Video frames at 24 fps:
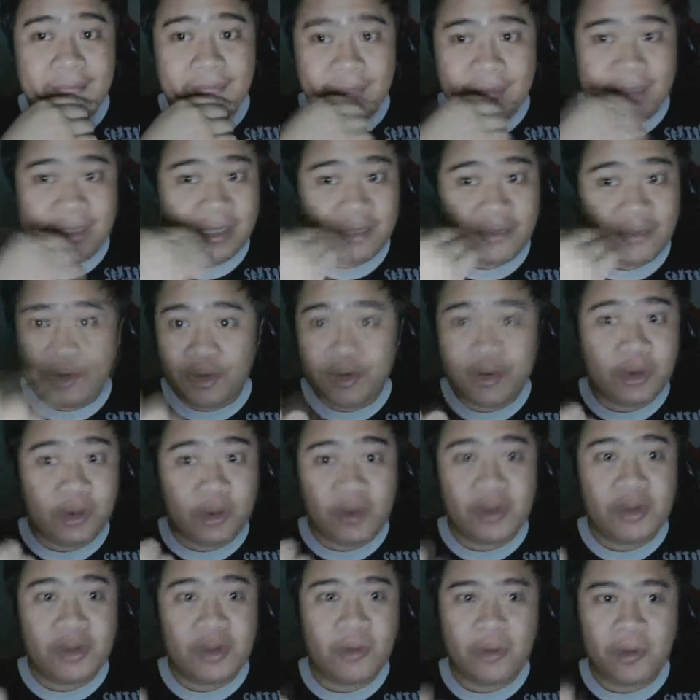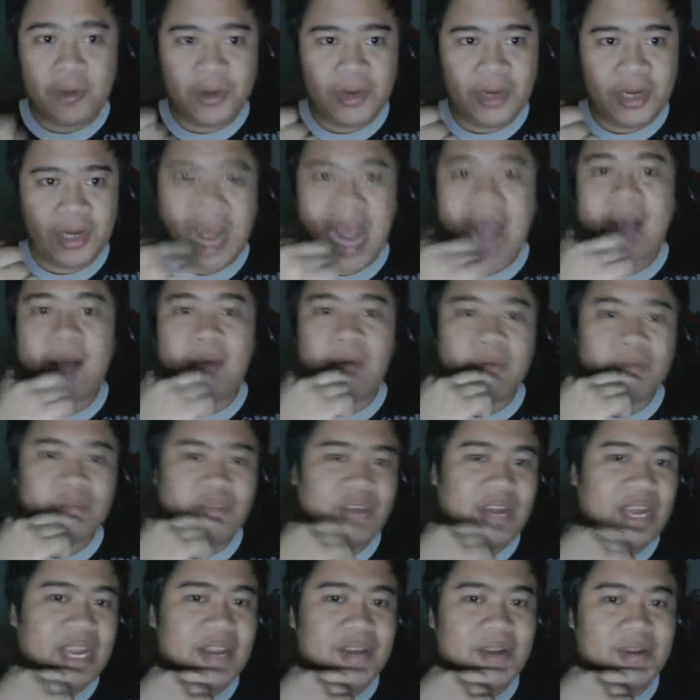But if you're going to order now
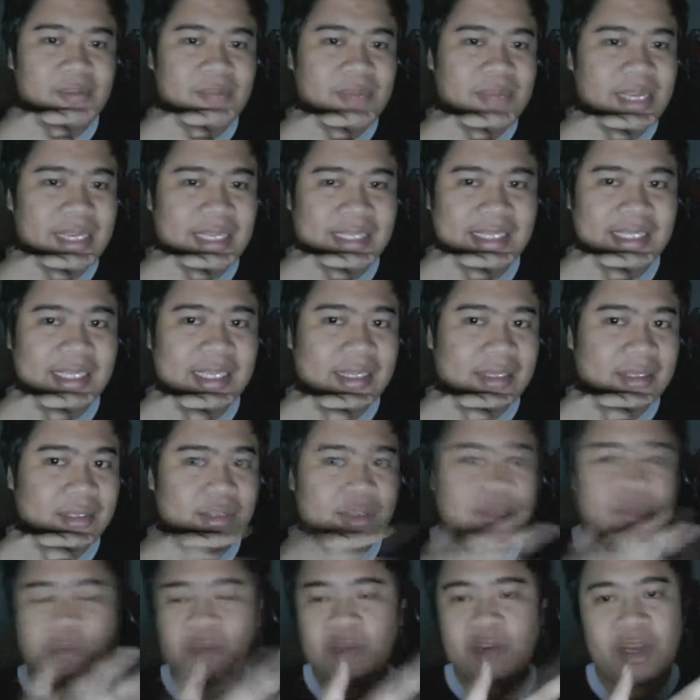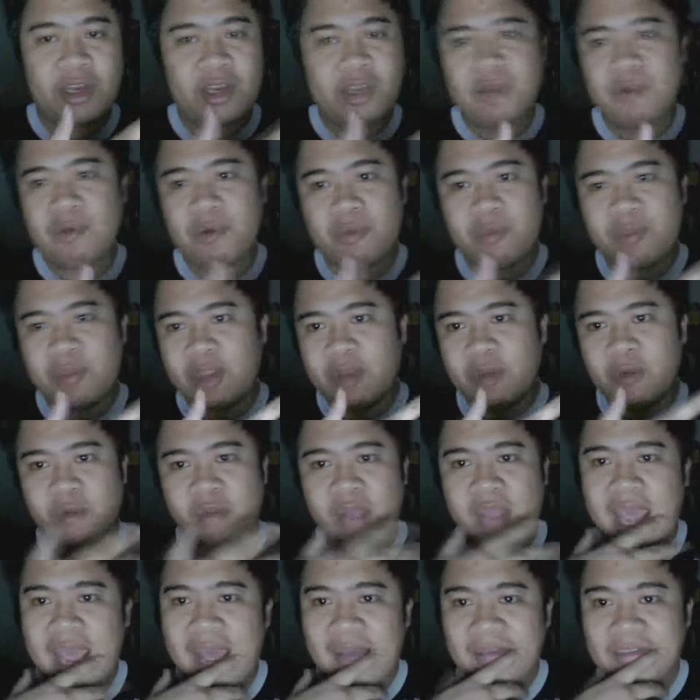via on PSN, so far in Europe they
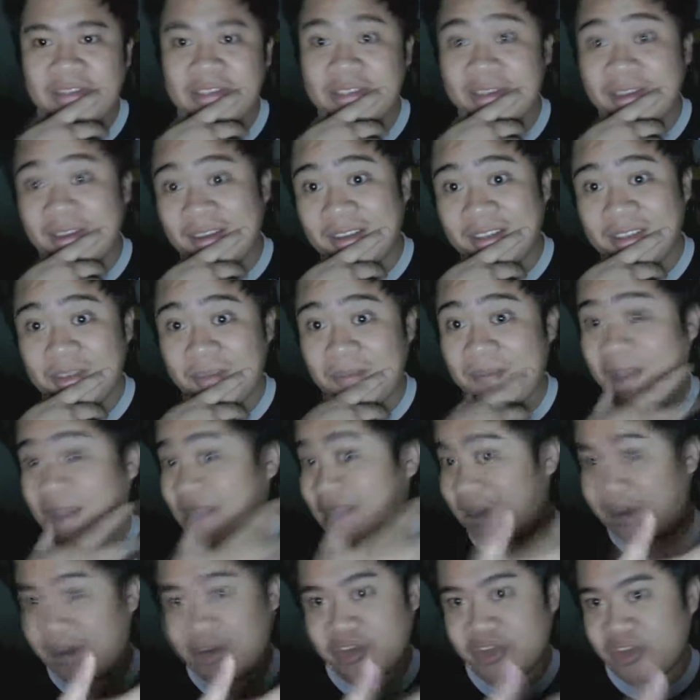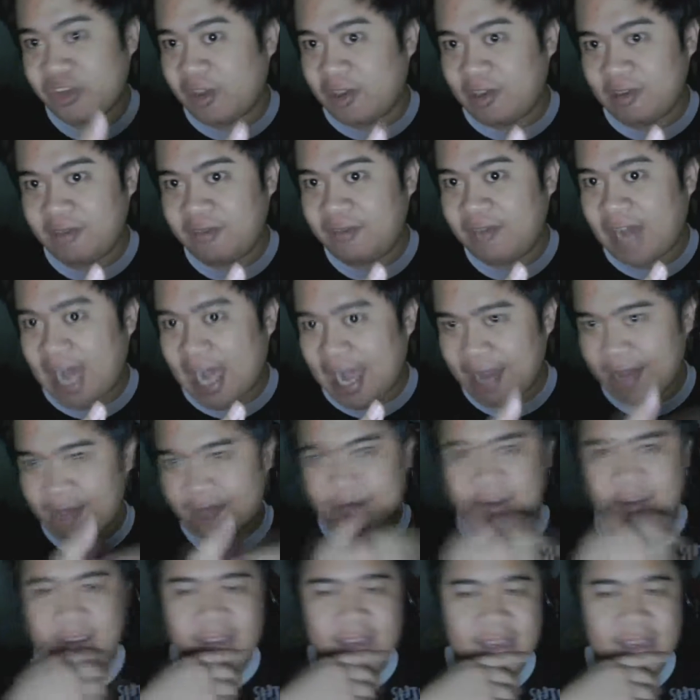don't have stocks of Metal Gear Solid 5.